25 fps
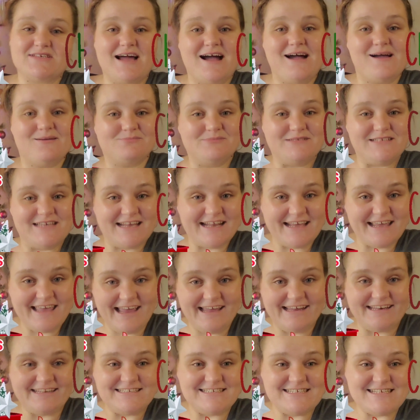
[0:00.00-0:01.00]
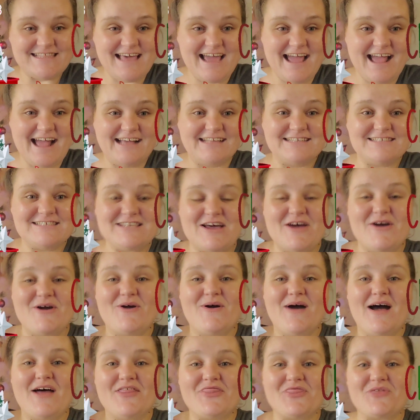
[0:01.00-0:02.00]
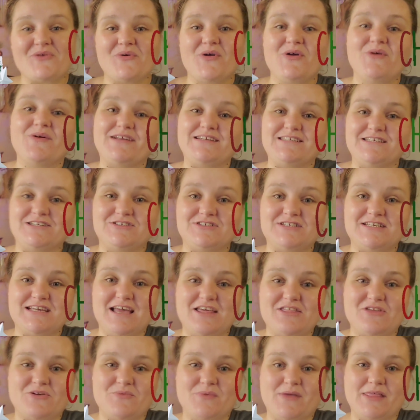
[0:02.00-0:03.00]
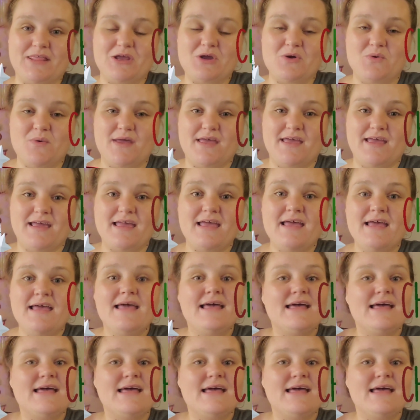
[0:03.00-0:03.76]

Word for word: I'm dedicated to that. So I threw a deal together really quick.